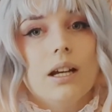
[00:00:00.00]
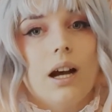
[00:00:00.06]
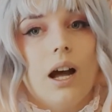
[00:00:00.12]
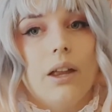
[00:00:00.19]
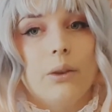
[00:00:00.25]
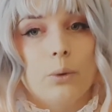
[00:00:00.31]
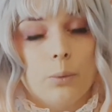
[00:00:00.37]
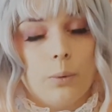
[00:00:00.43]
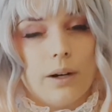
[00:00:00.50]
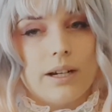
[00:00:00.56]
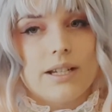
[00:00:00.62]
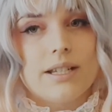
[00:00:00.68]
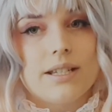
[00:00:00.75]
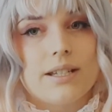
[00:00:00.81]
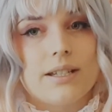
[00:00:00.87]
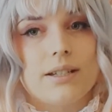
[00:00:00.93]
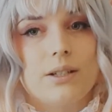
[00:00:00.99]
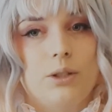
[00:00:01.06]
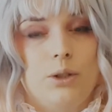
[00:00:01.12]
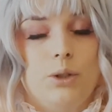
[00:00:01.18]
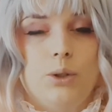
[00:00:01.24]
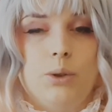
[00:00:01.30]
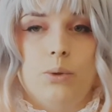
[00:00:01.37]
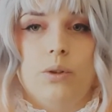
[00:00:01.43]
otherwise
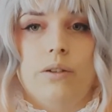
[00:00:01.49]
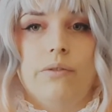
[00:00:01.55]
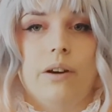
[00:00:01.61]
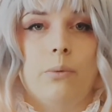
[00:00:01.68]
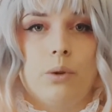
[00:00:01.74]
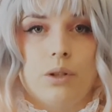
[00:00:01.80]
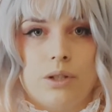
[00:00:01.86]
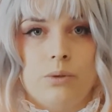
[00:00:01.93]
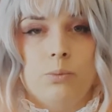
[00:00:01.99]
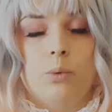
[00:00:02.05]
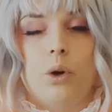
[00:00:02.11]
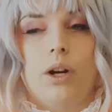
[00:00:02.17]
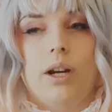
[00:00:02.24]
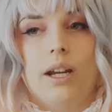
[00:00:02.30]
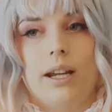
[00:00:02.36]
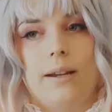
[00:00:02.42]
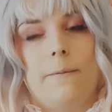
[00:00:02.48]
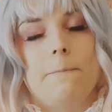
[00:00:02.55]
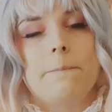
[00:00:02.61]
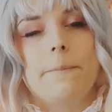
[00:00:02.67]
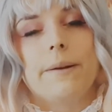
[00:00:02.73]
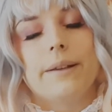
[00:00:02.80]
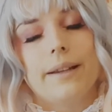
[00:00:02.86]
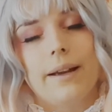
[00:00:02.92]
do if I wasn't working.
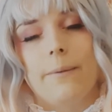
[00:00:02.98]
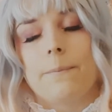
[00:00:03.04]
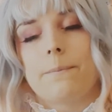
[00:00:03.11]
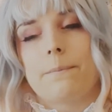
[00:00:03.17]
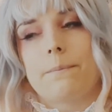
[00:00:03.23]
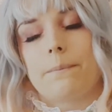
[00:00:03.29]
But yeah,